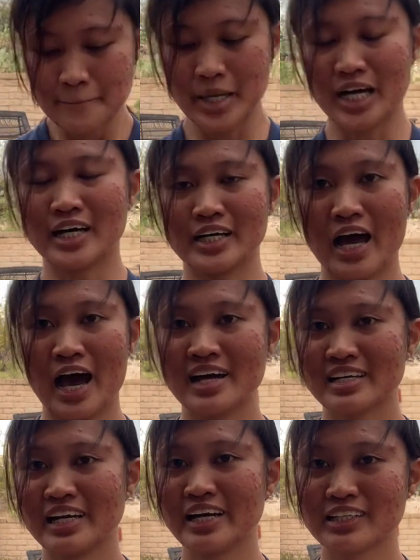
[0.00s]
But
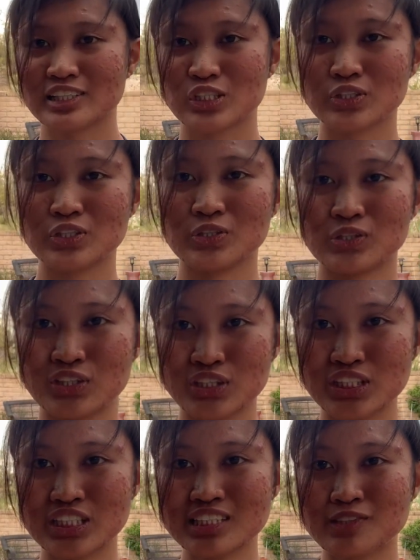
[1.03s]
I can assure you,
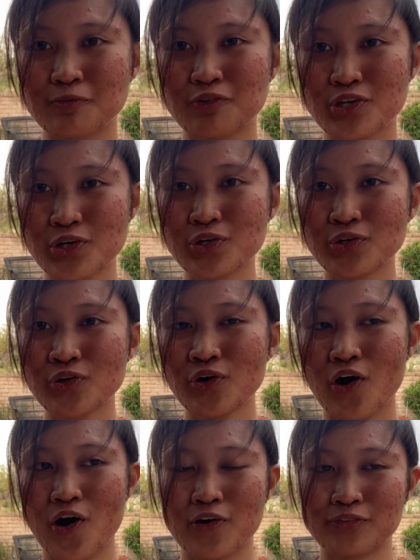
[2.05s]
there's just
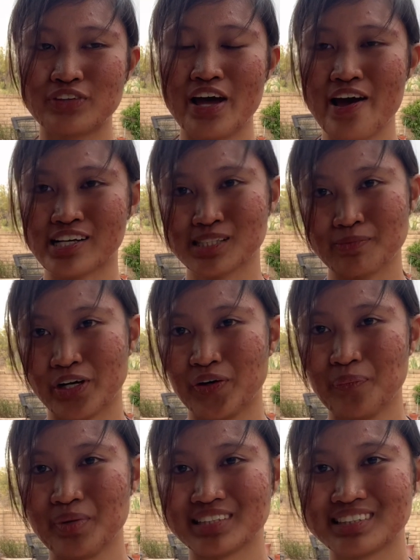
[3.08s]
few of the
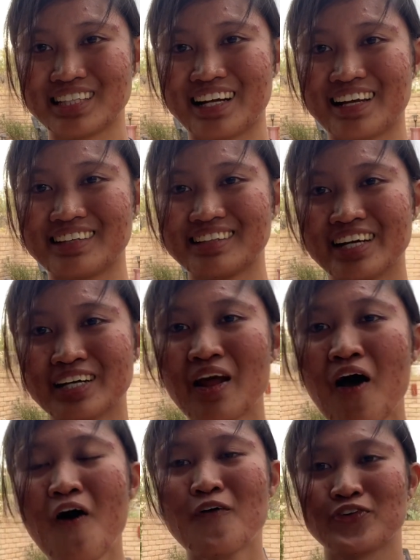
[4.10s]
experiments that I did
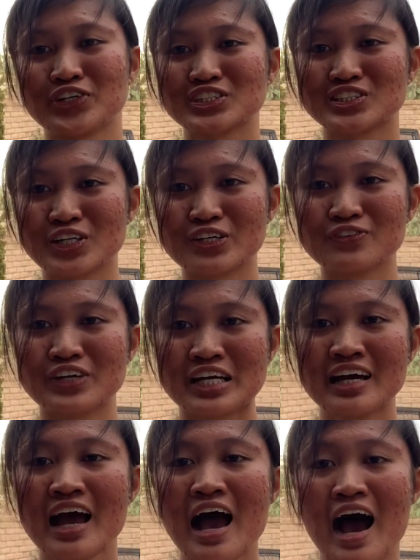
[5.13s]
for
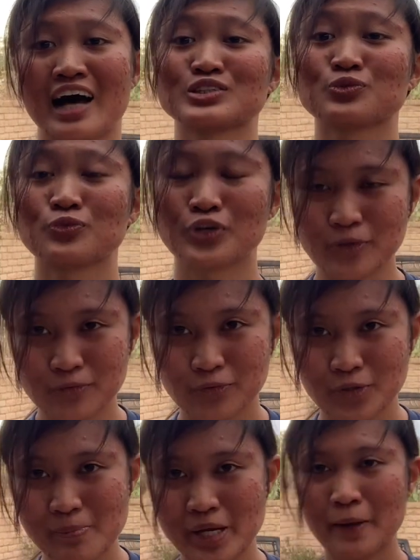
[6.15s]
serving has worked
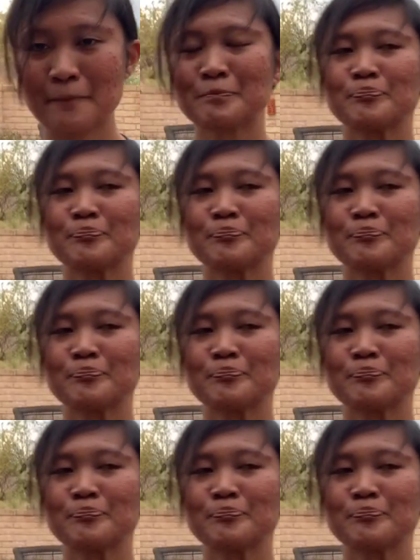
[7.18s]
for me.